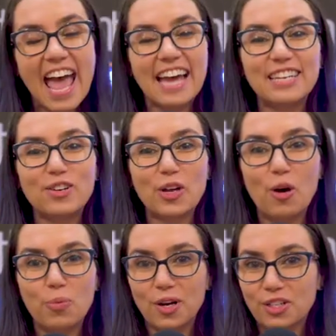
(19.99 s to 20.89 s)
And here to
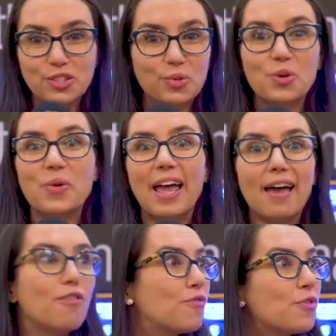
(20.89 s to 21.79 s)
help walk us through
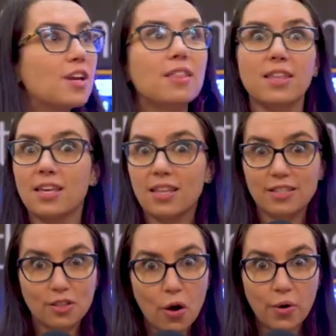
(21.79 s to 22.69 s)
everything
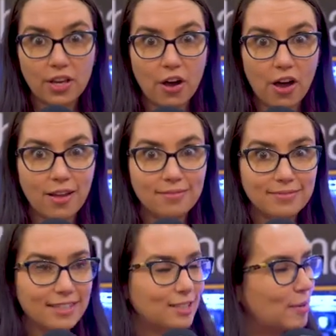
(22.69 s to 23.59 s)
that's going on
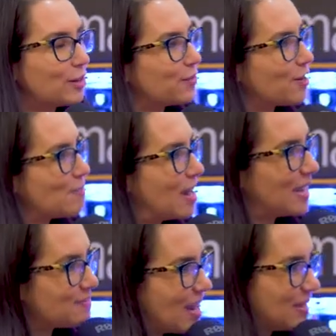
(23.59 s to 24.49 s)
is my good friend
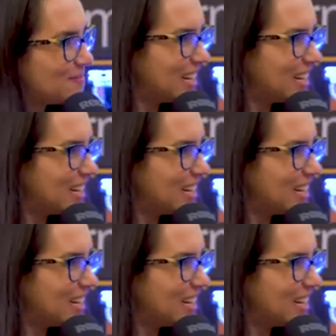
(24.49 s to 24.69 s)
Mike. Mike, come